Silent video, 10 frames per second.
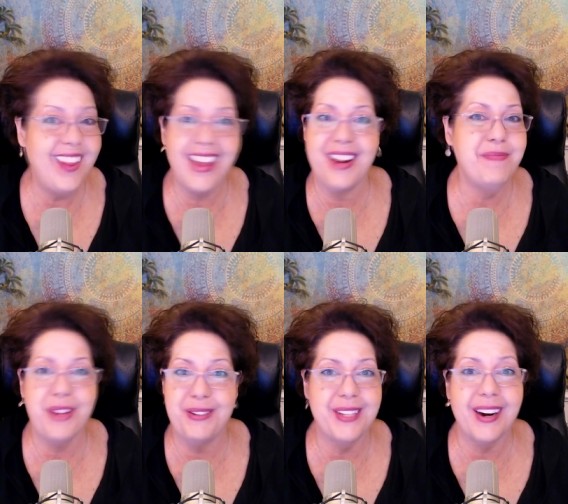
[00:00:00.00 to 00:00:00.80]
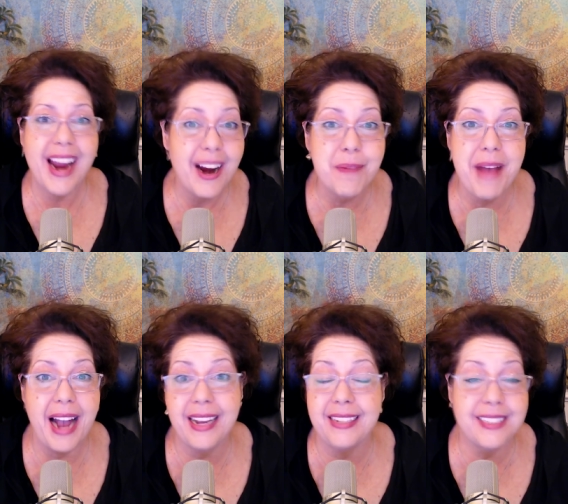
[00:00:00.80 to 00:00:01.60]
then it blows their hair
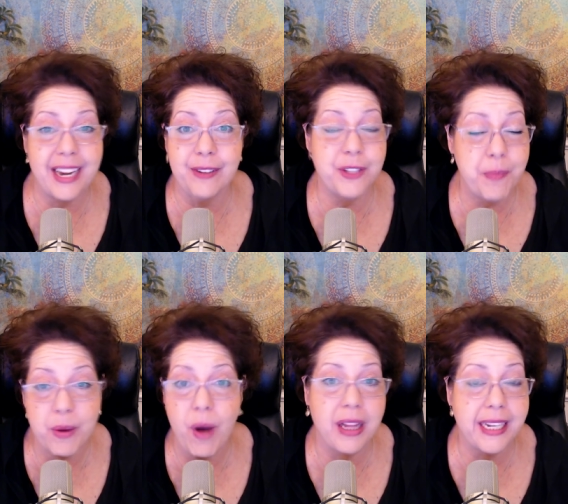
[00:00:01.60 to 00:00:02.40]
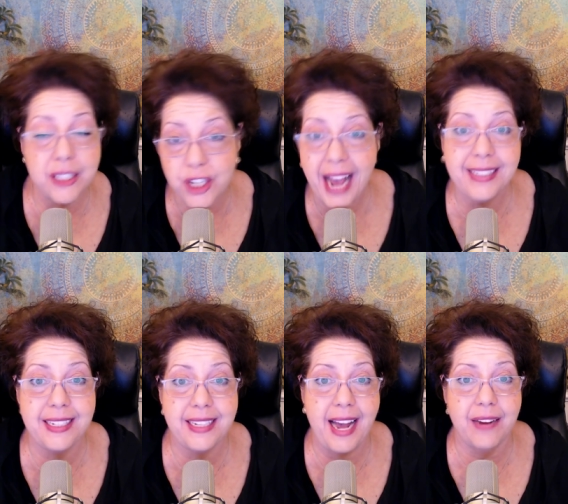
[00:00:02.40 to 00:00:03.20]
back and it scares the Pewalik and
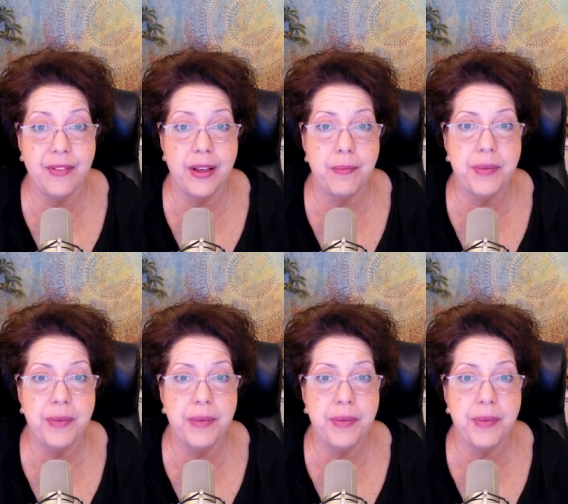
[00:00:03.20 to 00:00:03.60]
Jazzies out of them.